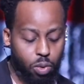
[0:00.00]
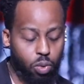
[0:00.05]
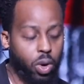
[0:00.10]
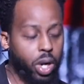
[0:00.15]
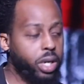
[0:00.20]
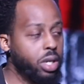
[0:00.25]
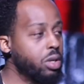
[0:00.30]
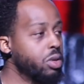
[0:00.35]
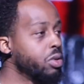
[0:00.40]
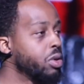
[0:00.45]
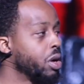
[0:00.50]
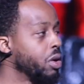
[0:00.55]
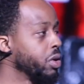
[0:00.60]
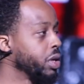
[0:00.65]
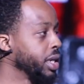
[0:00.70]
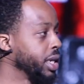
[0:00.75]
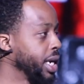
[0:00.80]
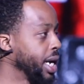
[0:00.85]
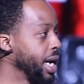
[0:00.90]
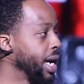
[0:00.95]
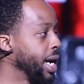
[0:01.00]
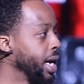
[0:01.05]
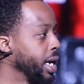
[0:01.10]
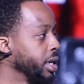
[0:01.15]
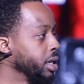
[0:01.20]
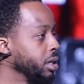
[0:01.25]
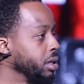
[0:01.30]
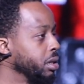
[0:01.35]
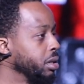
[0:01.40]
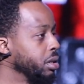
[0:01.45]
when you go to
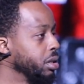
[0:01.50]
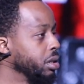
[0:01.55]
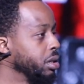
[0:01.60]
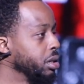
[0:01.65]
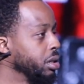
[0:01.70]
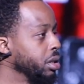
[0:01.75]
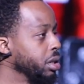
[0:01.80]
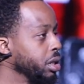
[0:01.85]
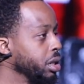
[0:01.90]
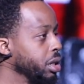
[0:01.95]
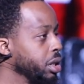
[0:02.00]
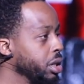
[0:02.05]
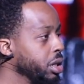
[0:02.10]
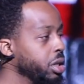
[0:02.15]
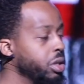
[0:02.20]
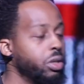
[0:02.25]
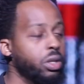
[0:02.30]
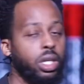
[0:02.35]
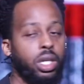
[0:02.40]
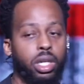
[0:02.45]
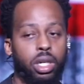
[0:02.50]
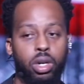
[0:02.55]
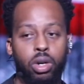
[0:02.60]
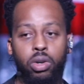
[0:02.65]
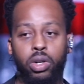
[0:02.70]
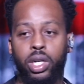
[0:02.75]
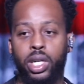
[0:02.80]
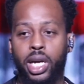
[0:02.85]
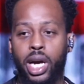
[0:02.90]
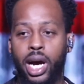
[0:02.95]
God, you need to
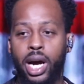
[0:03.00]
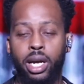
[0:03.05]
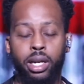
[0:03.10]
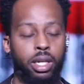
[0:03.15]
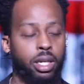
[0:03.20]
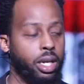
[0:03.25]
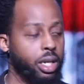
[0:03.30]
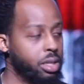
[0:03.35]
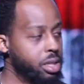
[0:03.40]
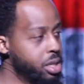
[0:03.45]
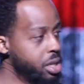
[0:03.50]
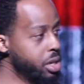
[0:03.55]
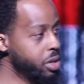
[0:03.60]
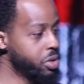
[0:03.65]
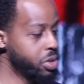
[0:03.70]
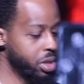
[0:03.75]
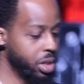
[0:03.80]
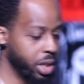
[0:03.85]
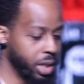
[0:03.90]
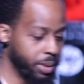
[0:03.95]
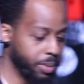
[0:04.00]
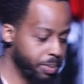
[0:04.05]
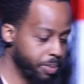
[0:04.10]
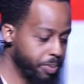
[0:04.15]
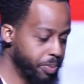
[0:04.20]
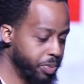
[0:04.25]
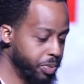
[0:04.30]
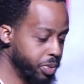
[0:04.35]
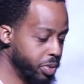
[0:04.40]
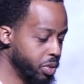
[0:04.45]
go to God. Seriously,
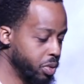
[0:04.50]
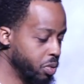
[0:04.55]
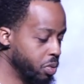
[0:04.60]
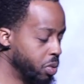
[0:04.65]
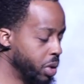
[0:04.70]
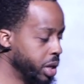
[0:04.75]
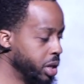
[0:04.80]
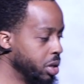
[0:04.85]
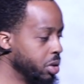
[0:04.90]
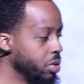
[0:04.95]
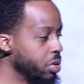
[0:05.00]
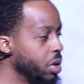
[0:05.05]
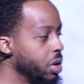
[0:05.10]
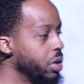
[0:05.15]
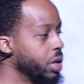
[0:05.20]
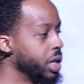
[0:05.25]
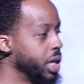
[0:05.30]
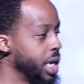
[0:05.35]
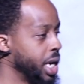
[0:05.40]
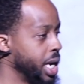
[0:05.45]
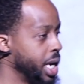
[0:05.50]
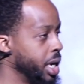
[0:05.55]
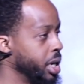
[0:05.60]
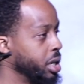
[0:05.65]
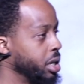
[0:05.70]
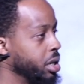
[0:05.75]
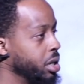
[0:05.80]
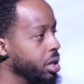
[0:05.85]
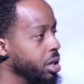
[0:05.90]
when you go to God,